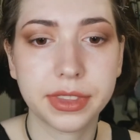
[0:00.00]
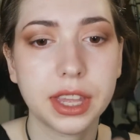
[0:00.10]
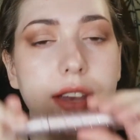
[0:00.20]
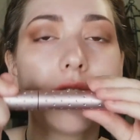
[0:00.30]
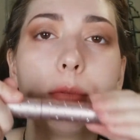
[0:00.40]

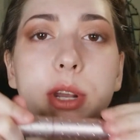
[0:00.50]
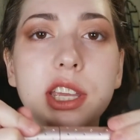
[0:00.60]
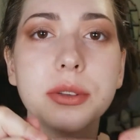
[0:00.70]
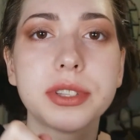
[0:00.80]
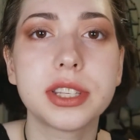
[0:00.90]
Everybody
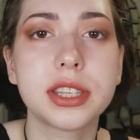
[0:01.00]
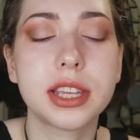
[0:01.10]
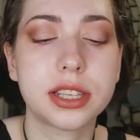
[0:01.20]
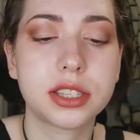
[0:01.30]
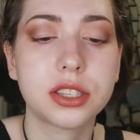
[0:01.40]
uses
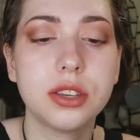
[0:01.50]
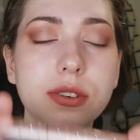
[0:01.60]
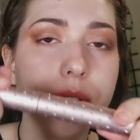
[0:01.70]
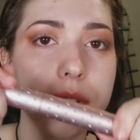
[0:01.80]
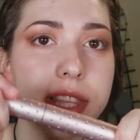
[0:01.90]
this. You
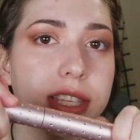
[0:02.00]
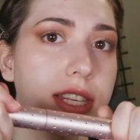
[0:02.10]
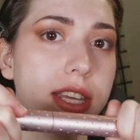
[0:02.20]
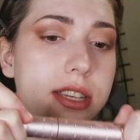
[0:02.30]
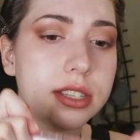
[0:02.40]
know what this
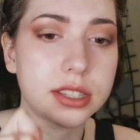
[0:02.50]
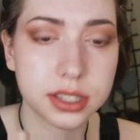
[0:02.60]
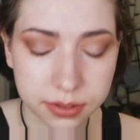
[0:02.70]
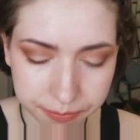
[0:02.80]
is.